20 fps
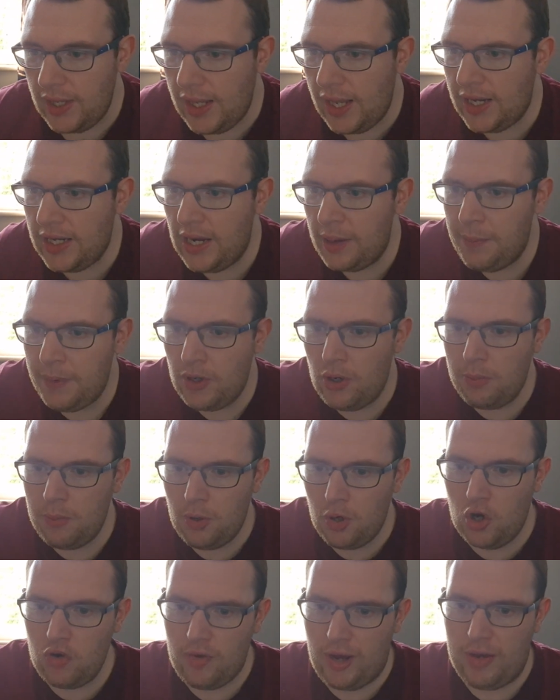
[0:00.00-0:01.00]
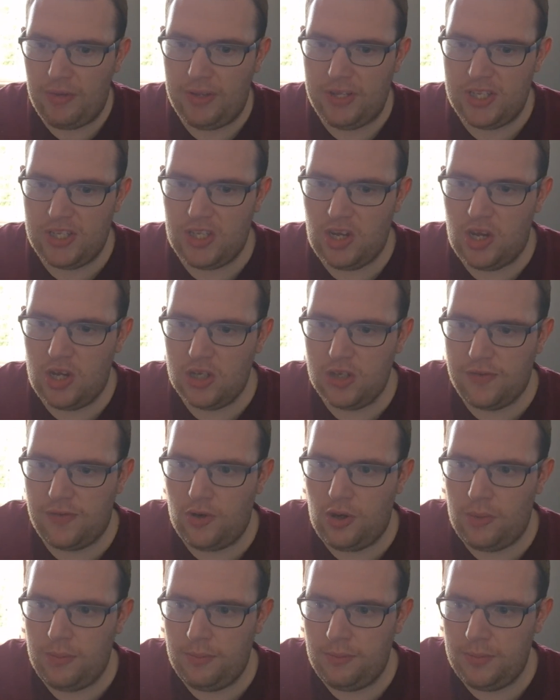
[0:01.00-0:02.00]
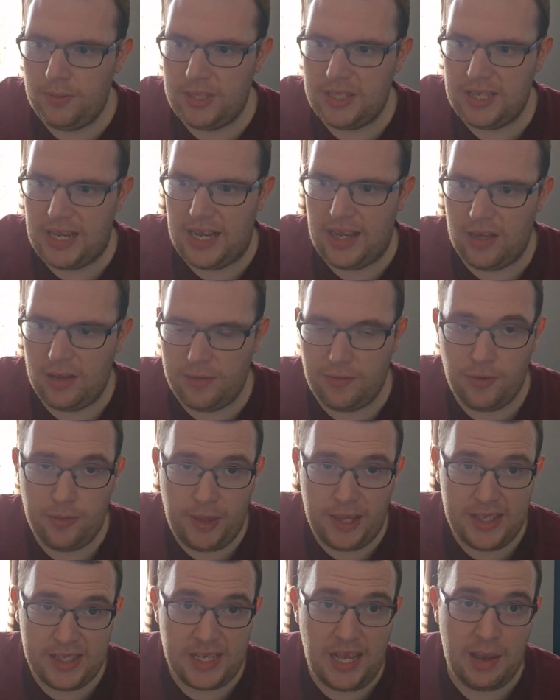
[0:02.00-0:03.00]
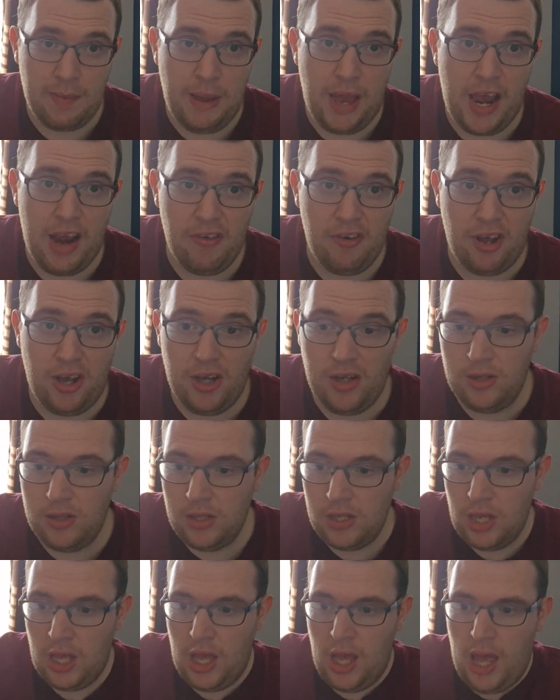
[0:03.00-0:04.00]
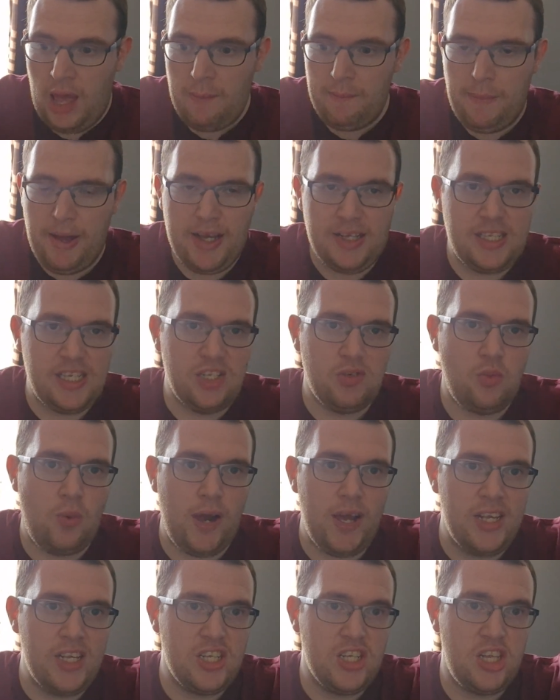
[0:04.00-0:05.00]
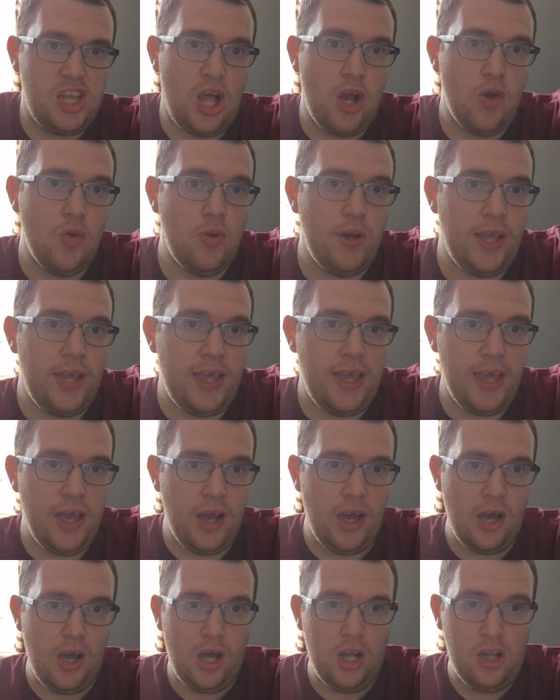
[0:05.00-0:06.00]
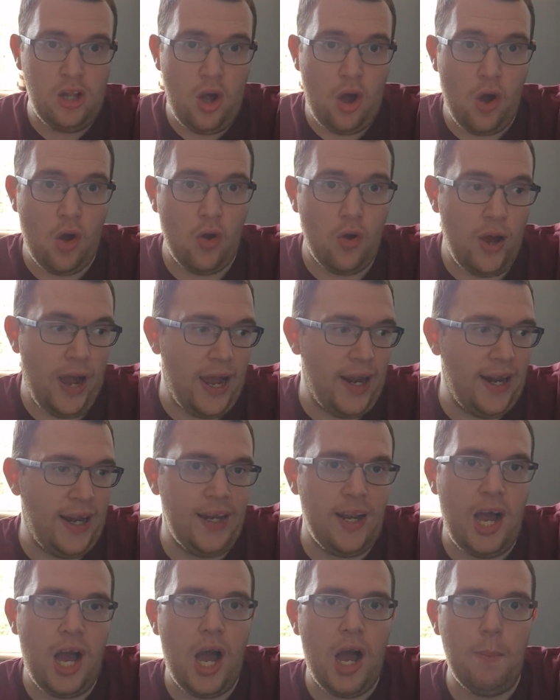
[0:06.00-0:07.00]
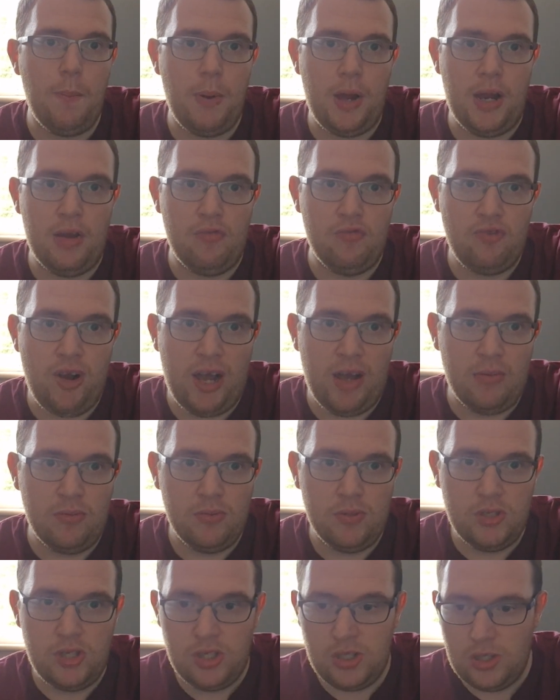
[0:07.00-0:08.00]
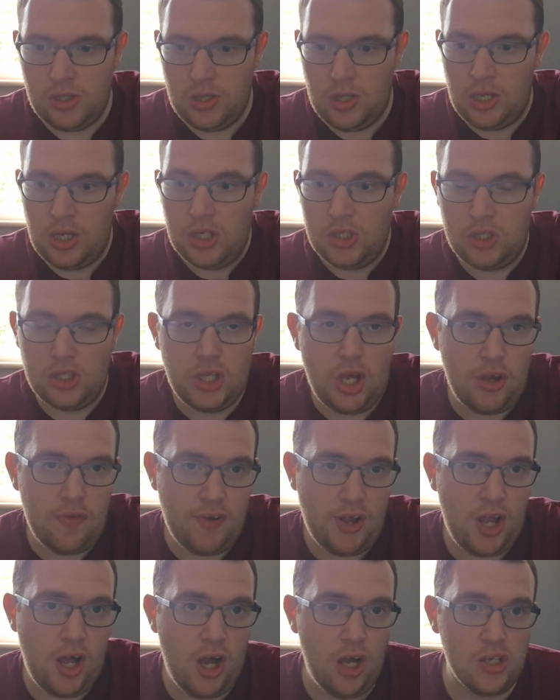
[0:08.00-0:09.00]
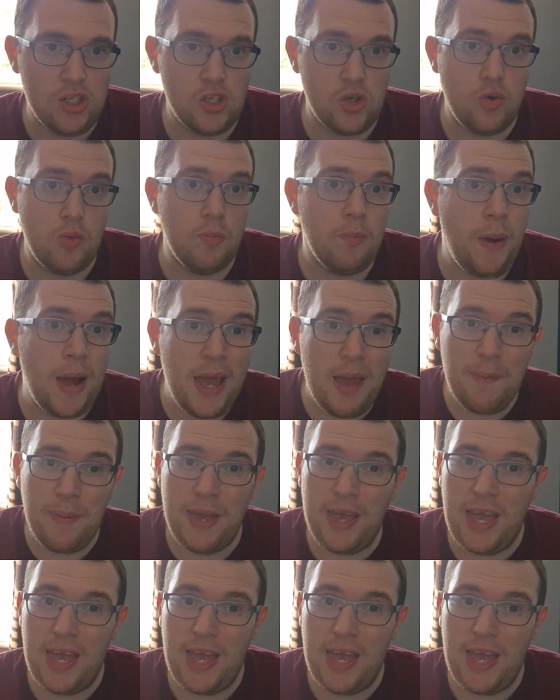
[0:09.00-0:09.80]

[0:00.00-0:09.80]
And they build a monorail that starts from from that same area, makes its way slowly along, and then up and round to Dover Castle. Maybe